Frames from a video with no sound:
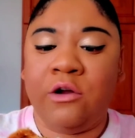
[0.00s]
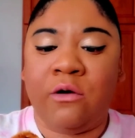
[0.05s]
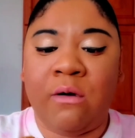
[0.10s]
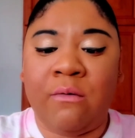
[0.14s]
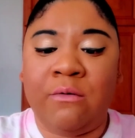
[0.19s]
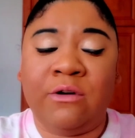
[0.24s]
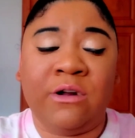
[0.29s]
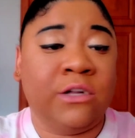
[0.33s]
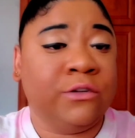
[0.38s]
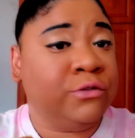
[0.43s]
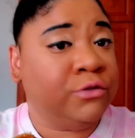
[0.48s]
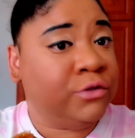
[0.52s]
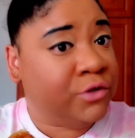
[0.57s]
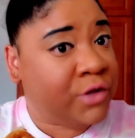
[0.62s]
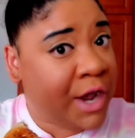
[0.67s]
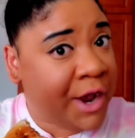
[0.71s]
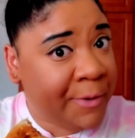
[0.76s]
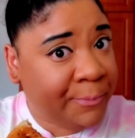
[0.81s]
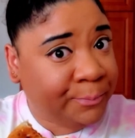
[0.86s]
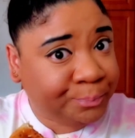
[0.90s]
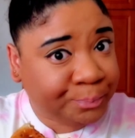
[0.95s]
don't know what we're gonna do
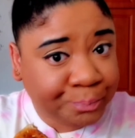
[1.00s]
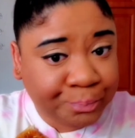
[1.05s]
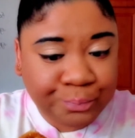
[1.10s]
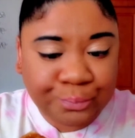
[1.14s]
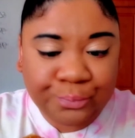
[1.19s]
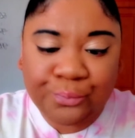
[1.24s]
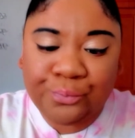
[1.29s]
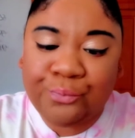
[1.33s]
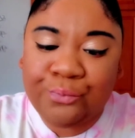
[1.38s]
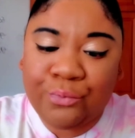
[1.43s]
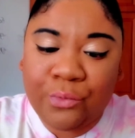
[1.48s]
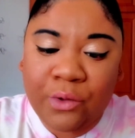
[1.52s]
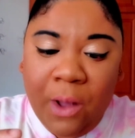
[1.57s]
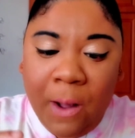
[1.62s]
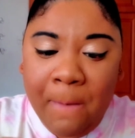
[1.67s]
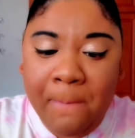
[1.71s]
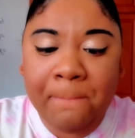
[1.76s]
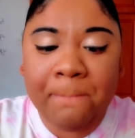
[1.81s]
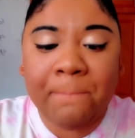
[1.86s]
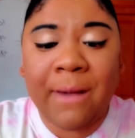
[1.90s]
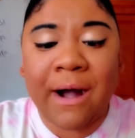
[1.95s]
today,
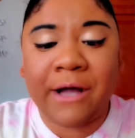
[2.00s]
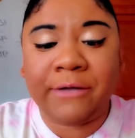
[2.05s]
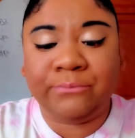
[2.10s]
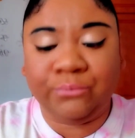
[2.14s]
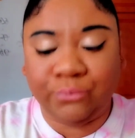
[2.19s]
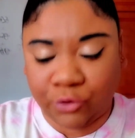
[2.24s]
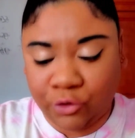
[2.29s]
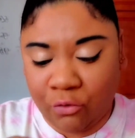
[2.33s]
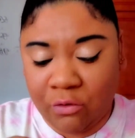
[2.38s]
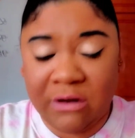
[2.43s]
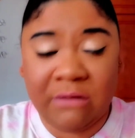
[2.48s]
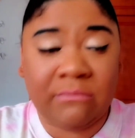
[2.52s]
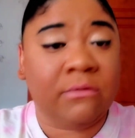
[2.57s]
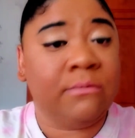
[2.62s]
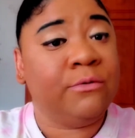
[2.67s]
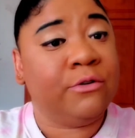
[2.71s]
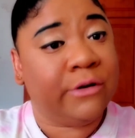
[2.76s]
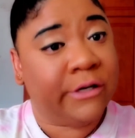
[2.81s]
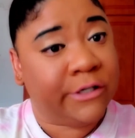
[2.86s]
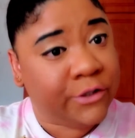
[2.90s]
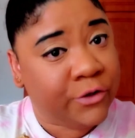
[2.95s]
but whatever
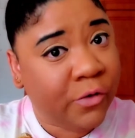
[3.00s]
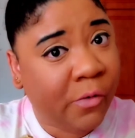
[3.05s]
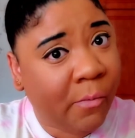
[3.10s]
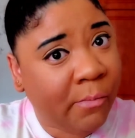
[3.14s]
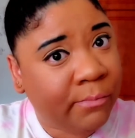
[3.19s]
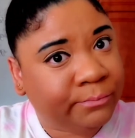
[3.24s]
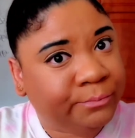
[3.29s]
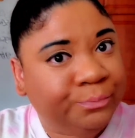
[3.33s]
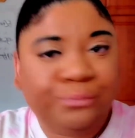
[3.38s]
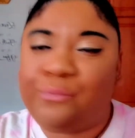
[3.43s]
we're gonna do,